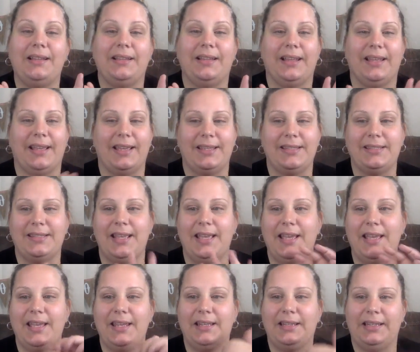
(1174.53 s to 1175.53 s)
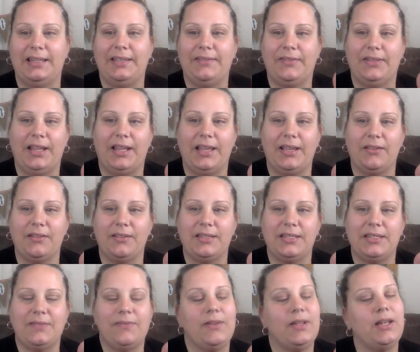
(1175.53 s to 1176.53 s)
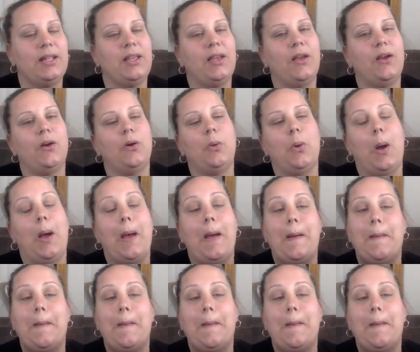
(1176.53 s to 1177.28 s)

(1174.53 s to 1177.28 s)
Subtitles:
Like I said, leave a like on this video.